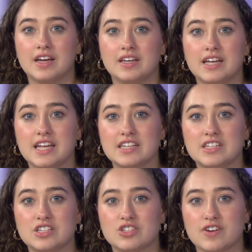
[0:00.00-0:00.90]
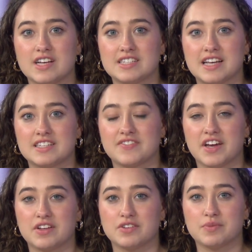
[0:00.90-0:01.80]
Needing to distress as
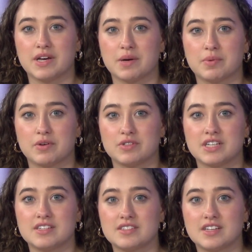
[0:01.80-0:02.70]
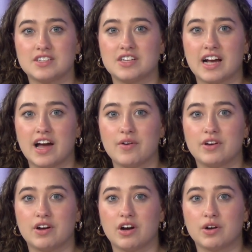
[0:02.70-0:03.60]
finals week approaches? Check out
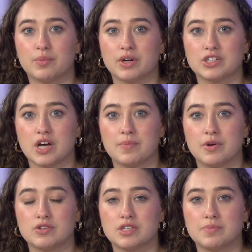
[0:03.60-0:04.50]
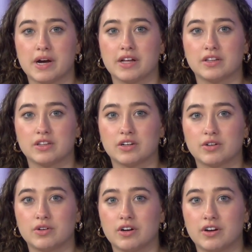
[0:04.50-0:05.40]
an art workshop hosted by local